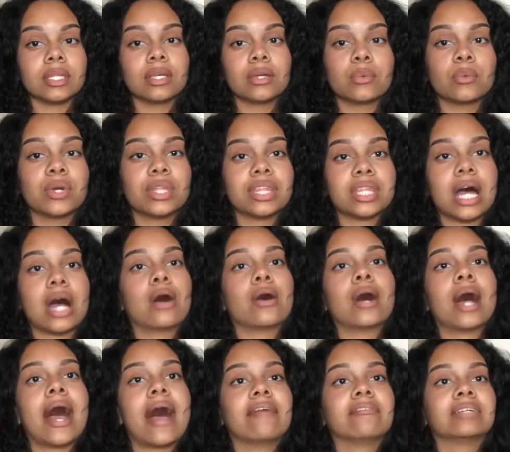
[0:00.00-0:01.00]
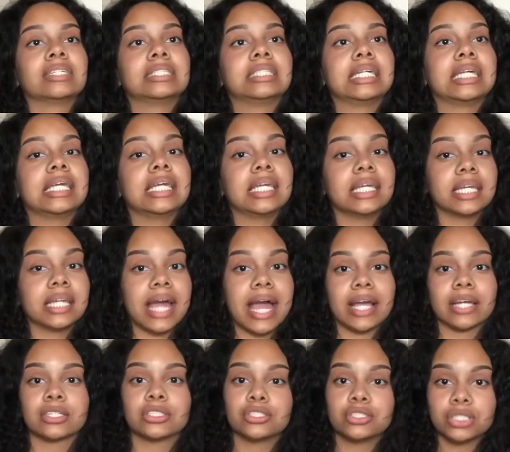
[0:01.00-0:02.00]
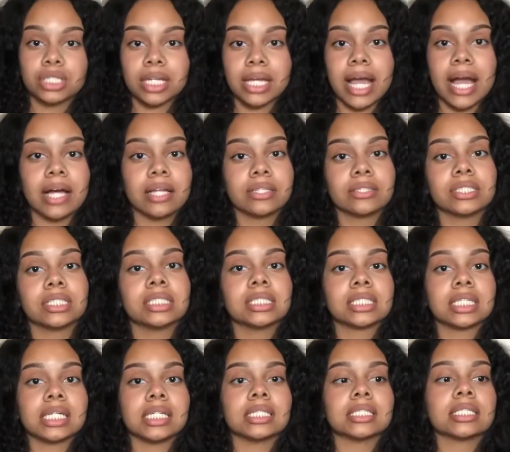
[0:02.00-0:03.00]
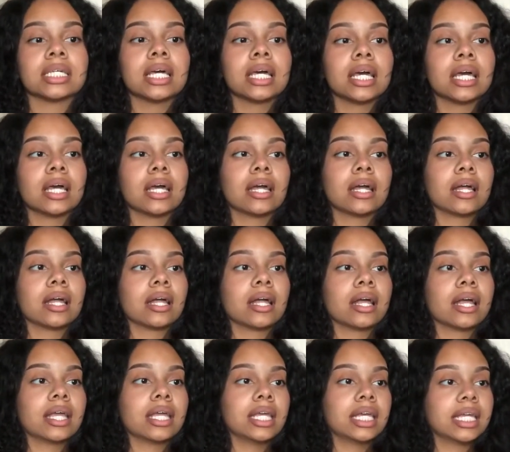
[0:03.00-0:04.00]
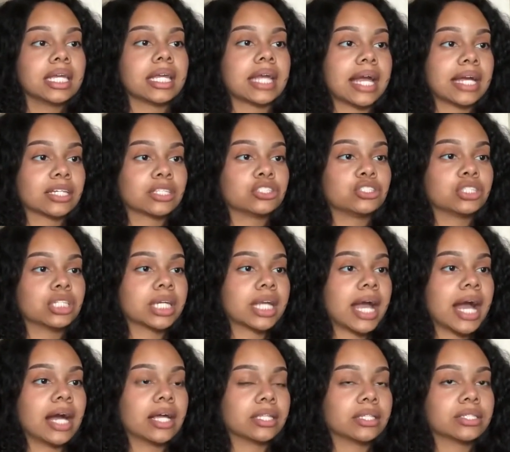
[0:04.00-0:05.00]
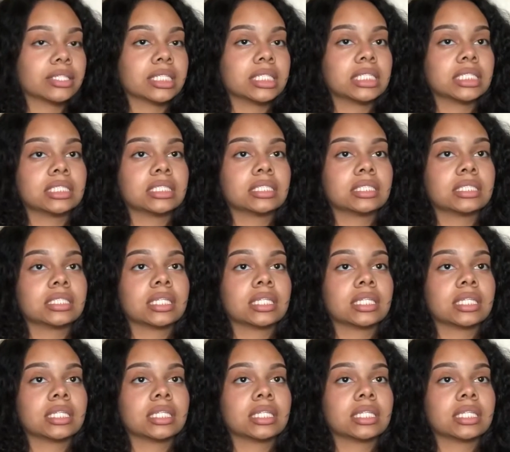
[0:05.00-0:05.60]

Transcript: without having to eat extra calories, because eating extra calories